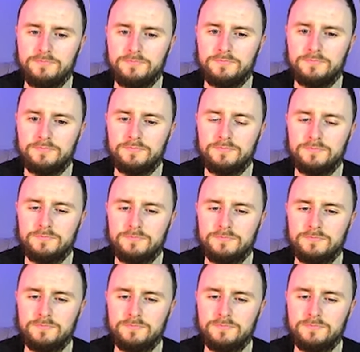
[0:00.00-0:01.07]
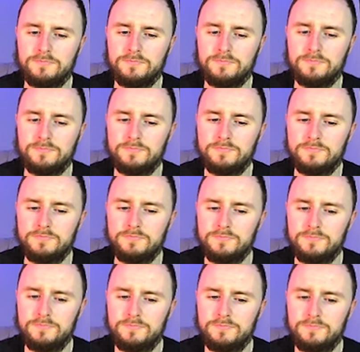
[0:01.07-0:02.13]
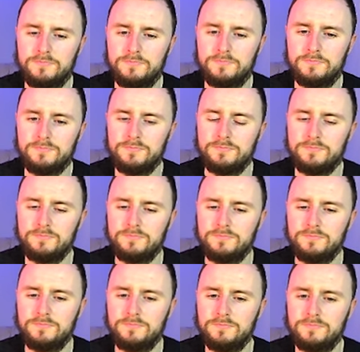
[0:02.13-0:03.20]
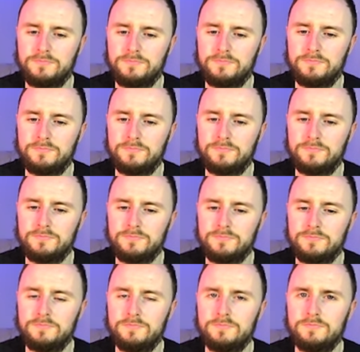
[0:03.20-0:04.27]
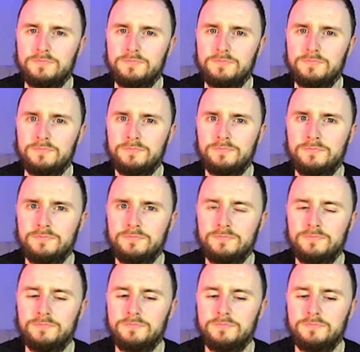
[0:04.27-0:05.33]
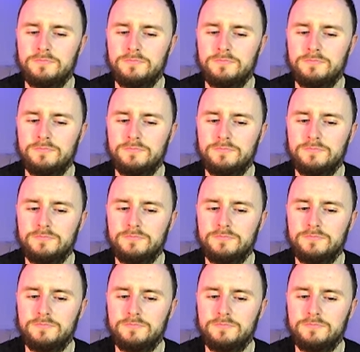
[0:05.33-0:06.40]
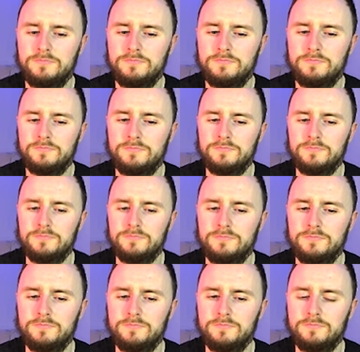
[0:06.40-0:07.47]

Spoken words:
(not speaking)